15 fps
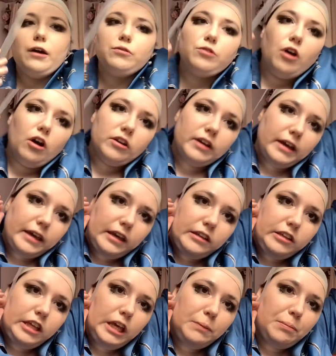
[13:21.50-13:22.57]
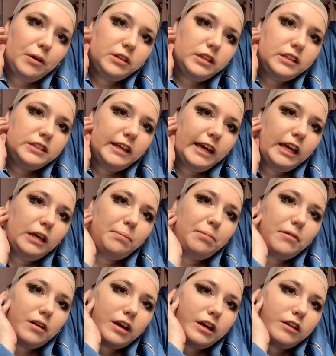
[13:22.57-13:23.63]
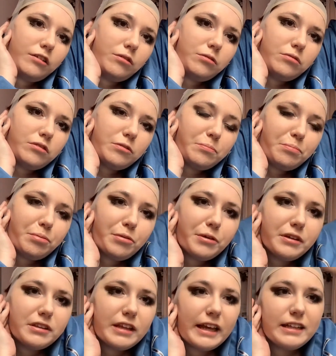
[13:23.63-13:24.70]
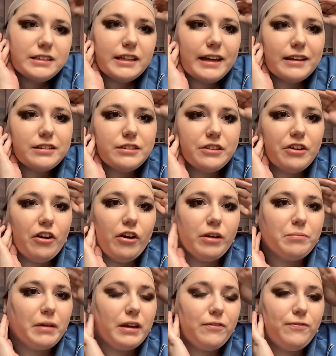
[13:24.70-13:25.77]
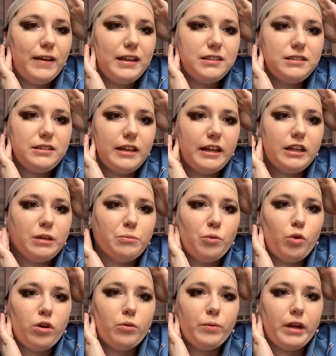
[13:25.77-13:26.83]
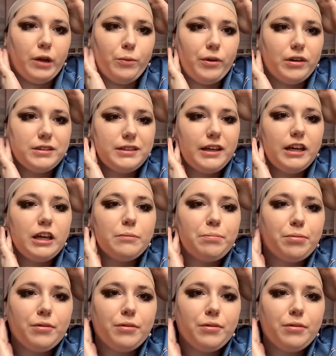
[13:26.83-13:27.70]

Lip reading: long I can keep on the tape. I don't put latex on my face anymore when I wear tape.